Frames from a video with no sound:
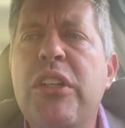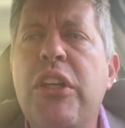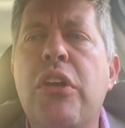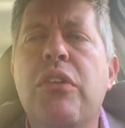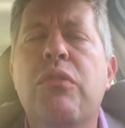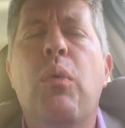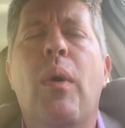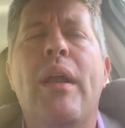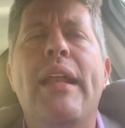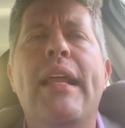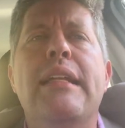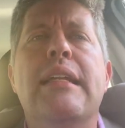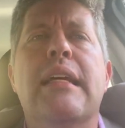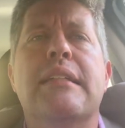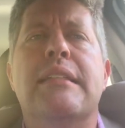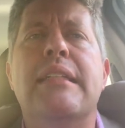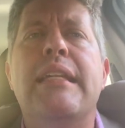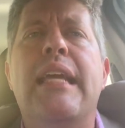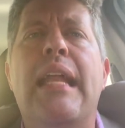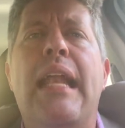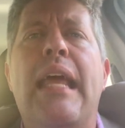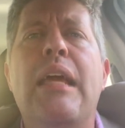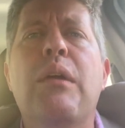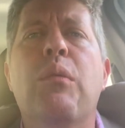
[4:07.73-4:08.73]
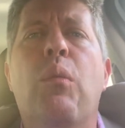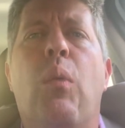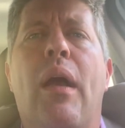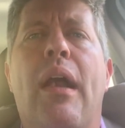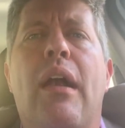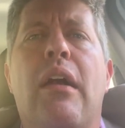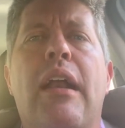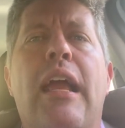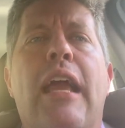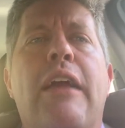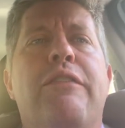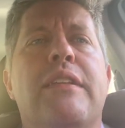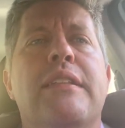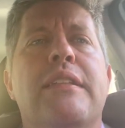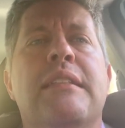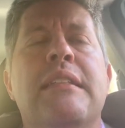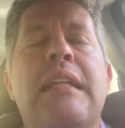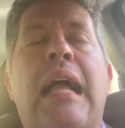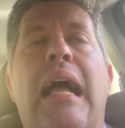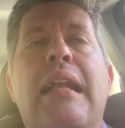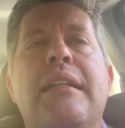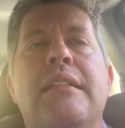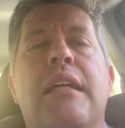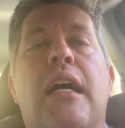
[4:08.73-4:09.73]
Winning doesn't get anywhere if it's
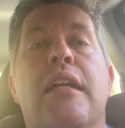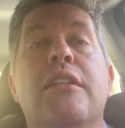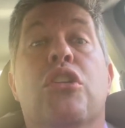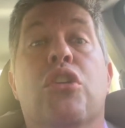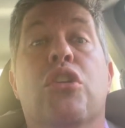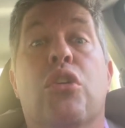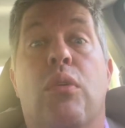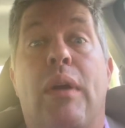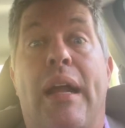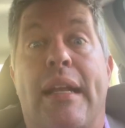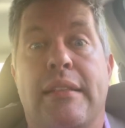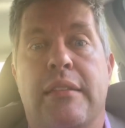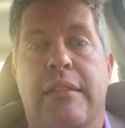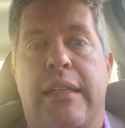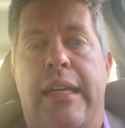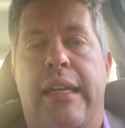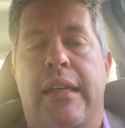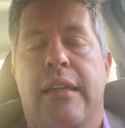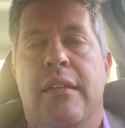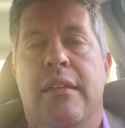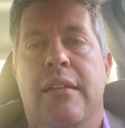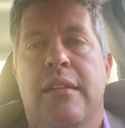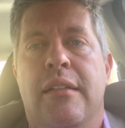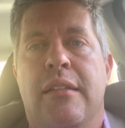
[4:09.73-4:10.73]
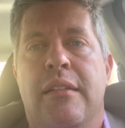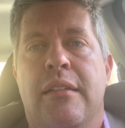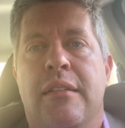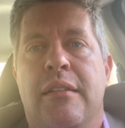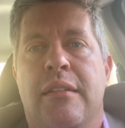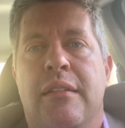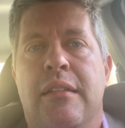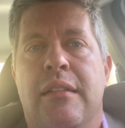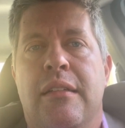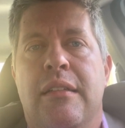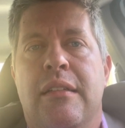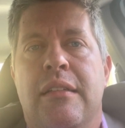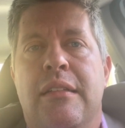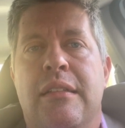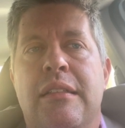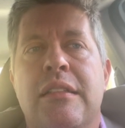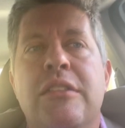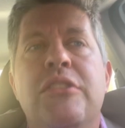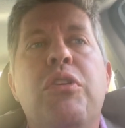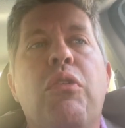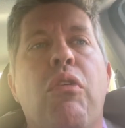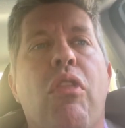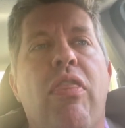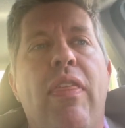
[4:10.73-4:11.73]
not done correctly
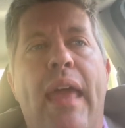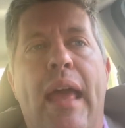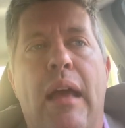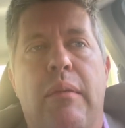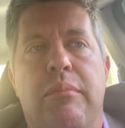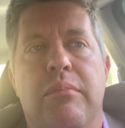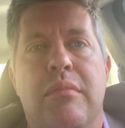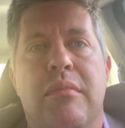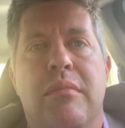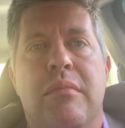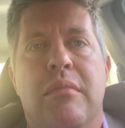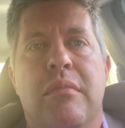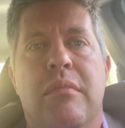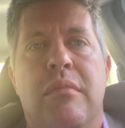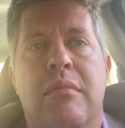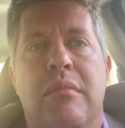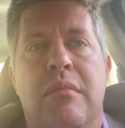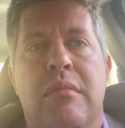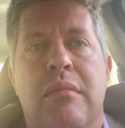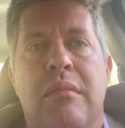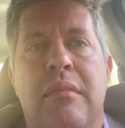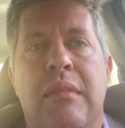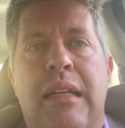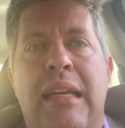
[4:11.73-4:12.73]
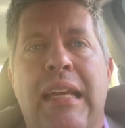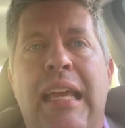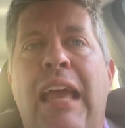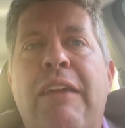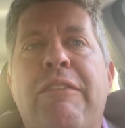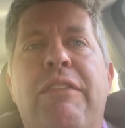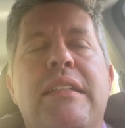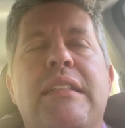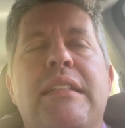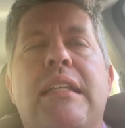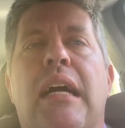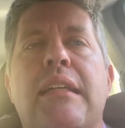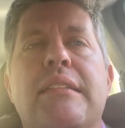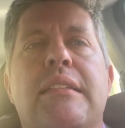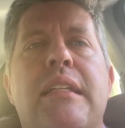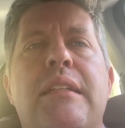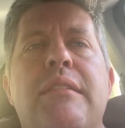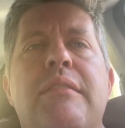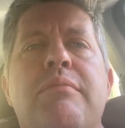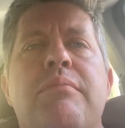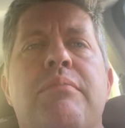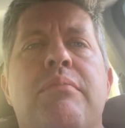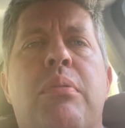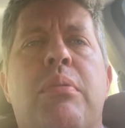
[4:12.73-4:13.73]
to them. If it
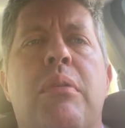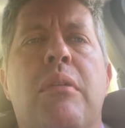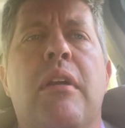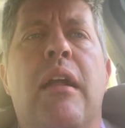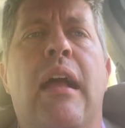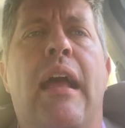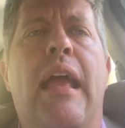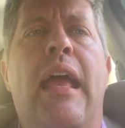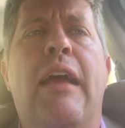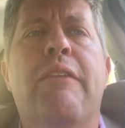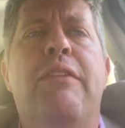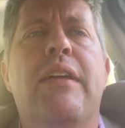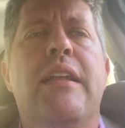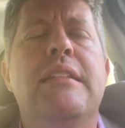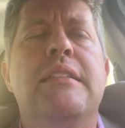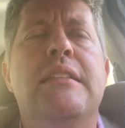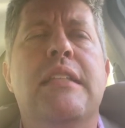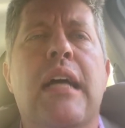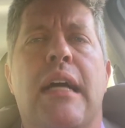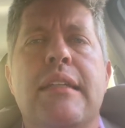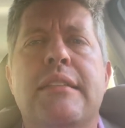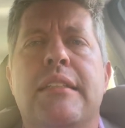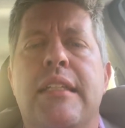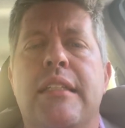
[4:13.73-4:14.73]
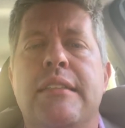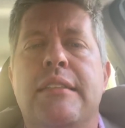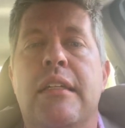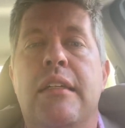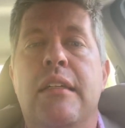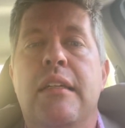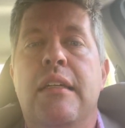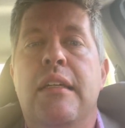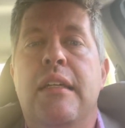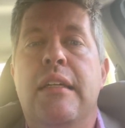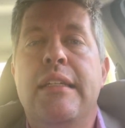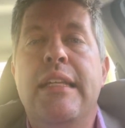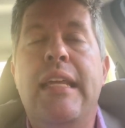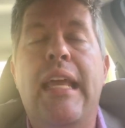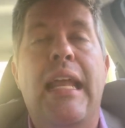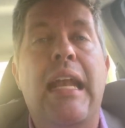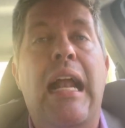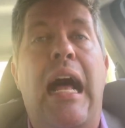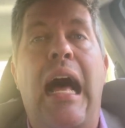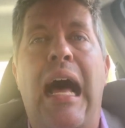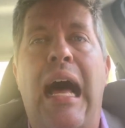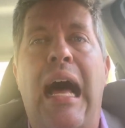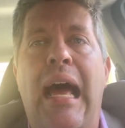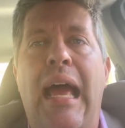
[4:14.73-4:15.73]
doesn't get
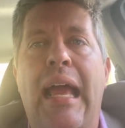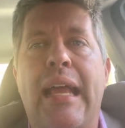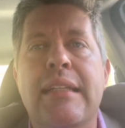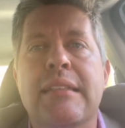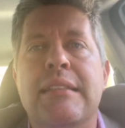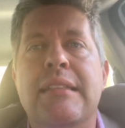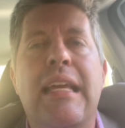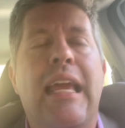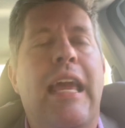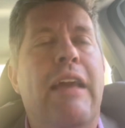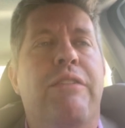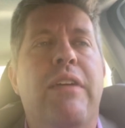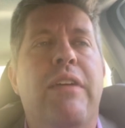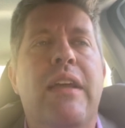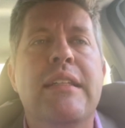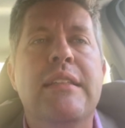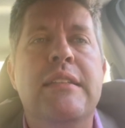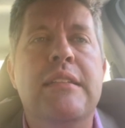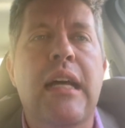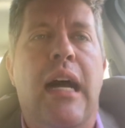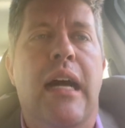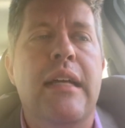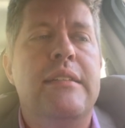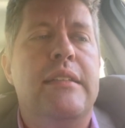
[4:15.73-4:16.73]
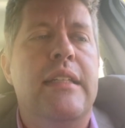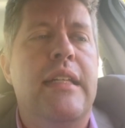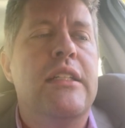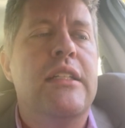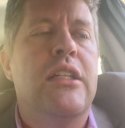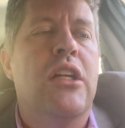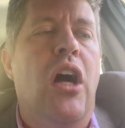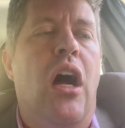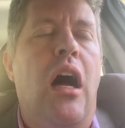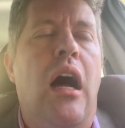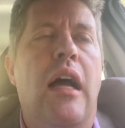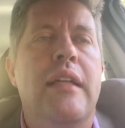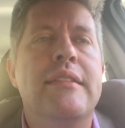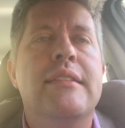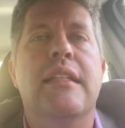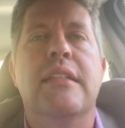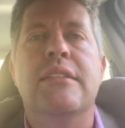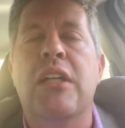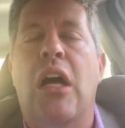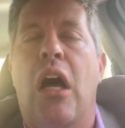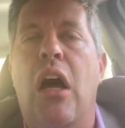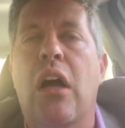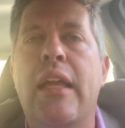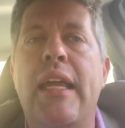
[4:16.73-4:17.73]
eyes, if it doesn't cause the
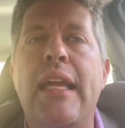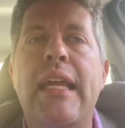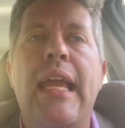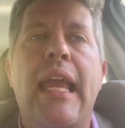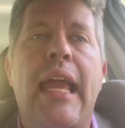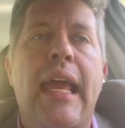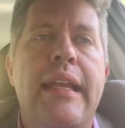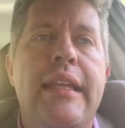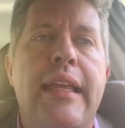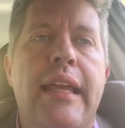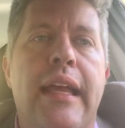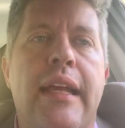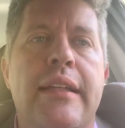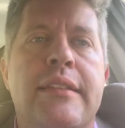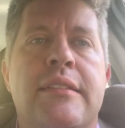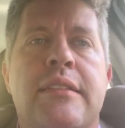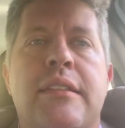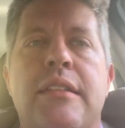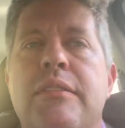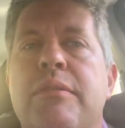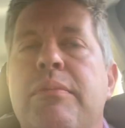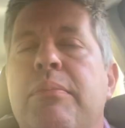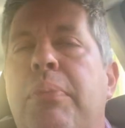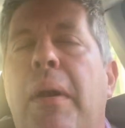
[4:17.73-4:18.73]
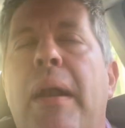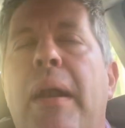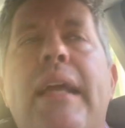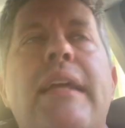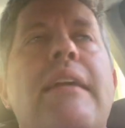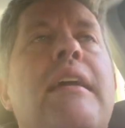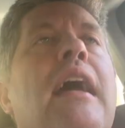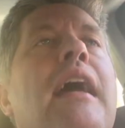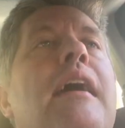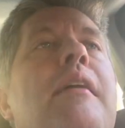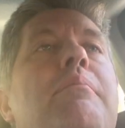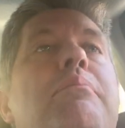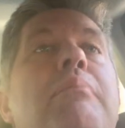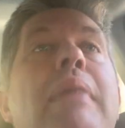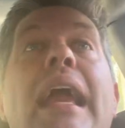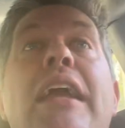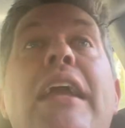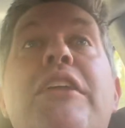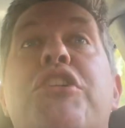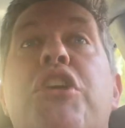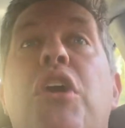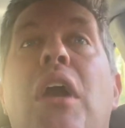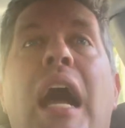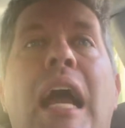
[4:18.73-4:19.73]
talking idiots to bring
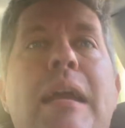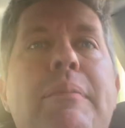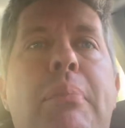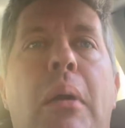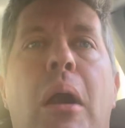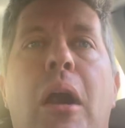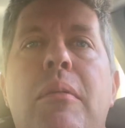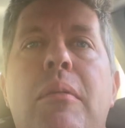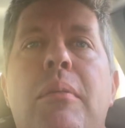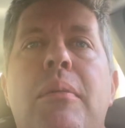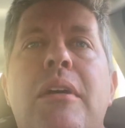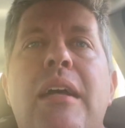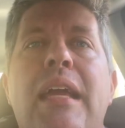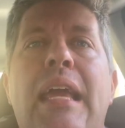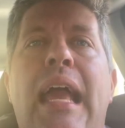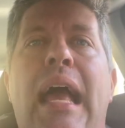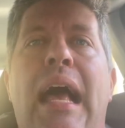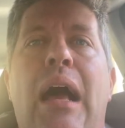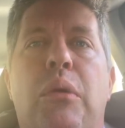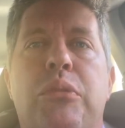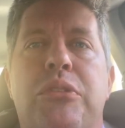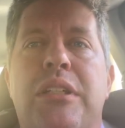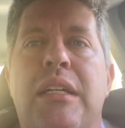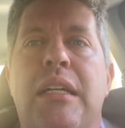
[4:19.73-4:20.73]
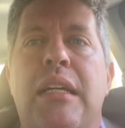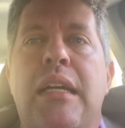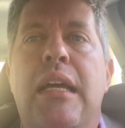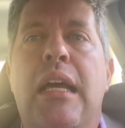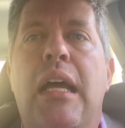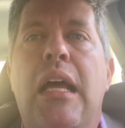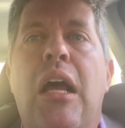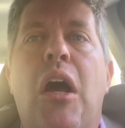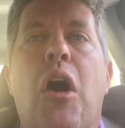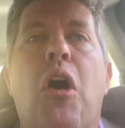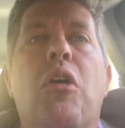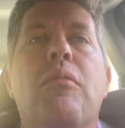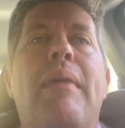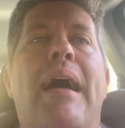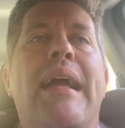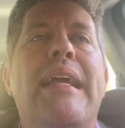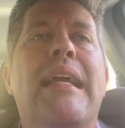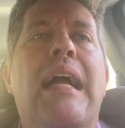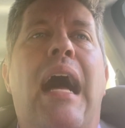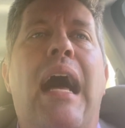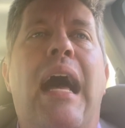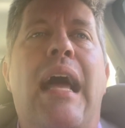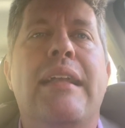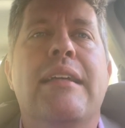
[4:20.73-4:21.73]
major hyperbole out. Oh my
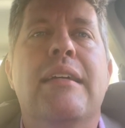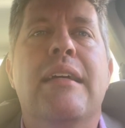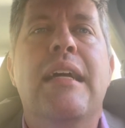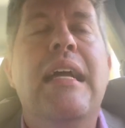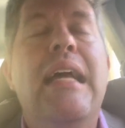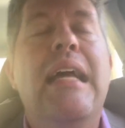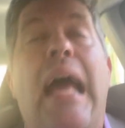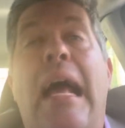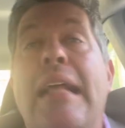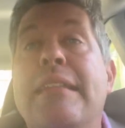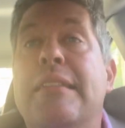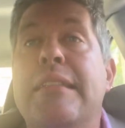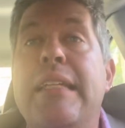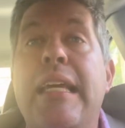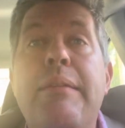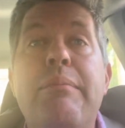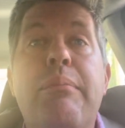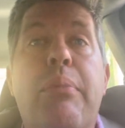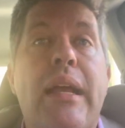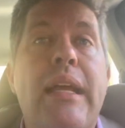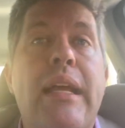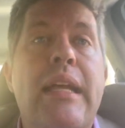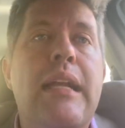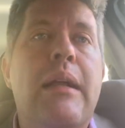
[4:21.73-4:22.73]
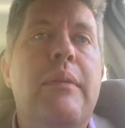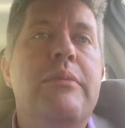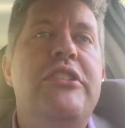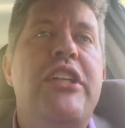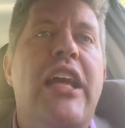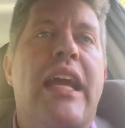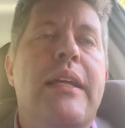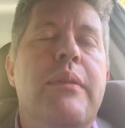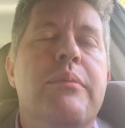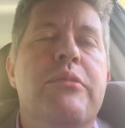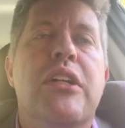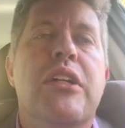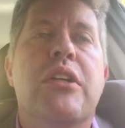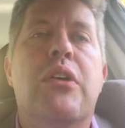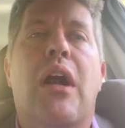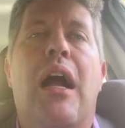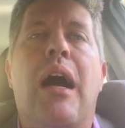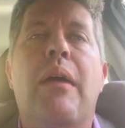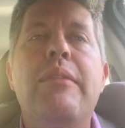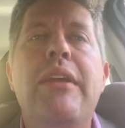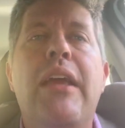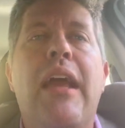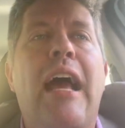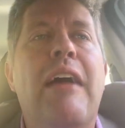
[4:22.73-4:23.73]
God. And see, bringing up Jacob
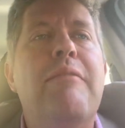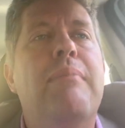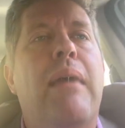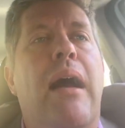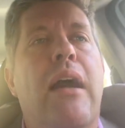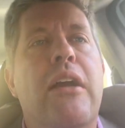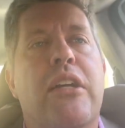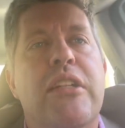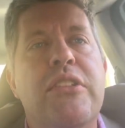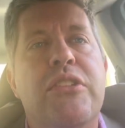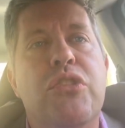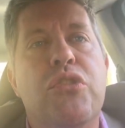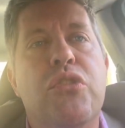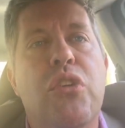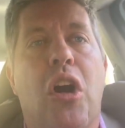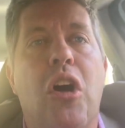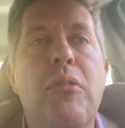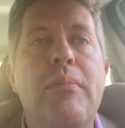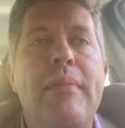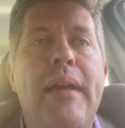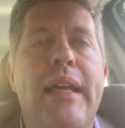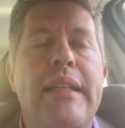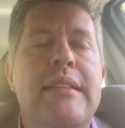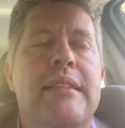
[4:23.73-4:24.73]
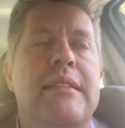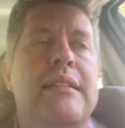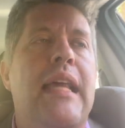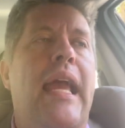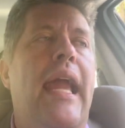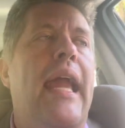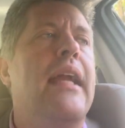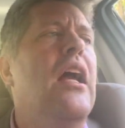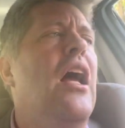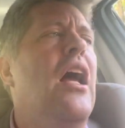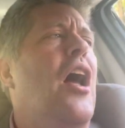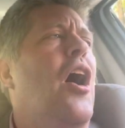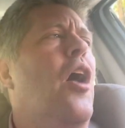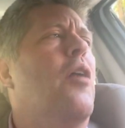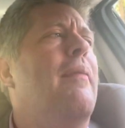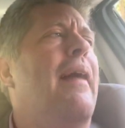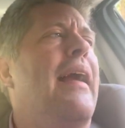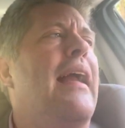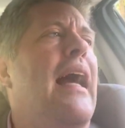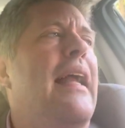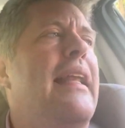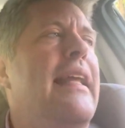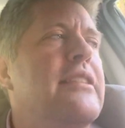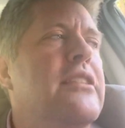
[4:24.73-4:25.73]
deGrom, you have Marcus Stroman saying, oh my
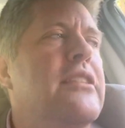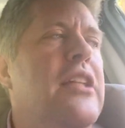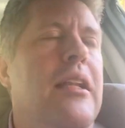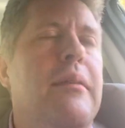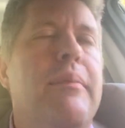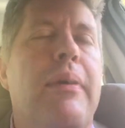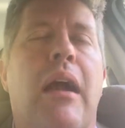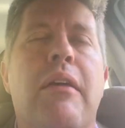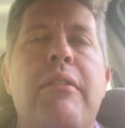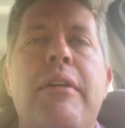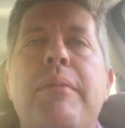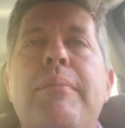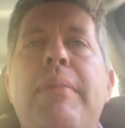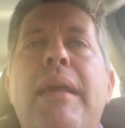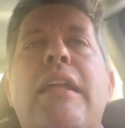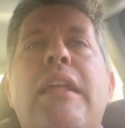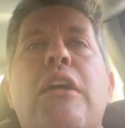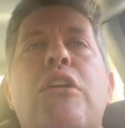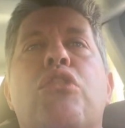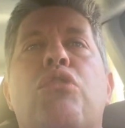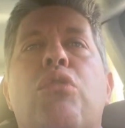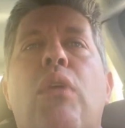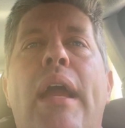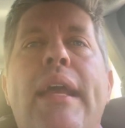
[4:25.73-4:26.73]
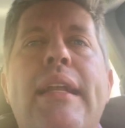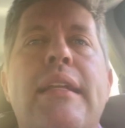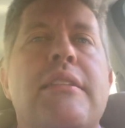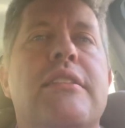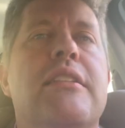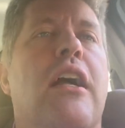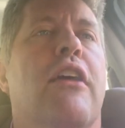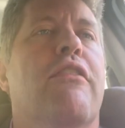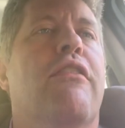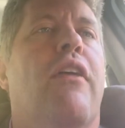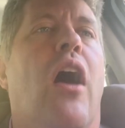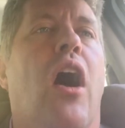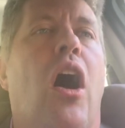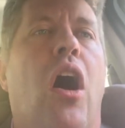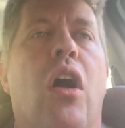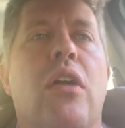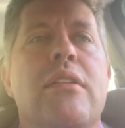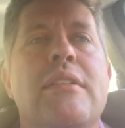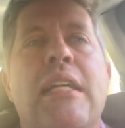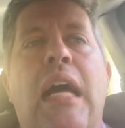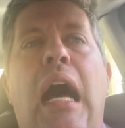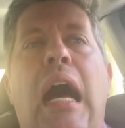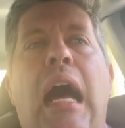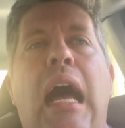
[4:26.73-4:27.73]
God, he's going to probably be the greatest of all
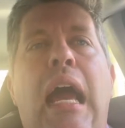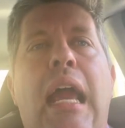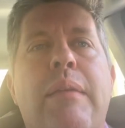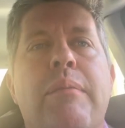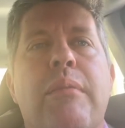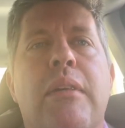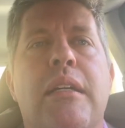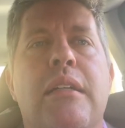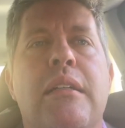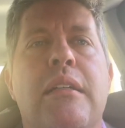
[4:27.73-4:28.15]
time.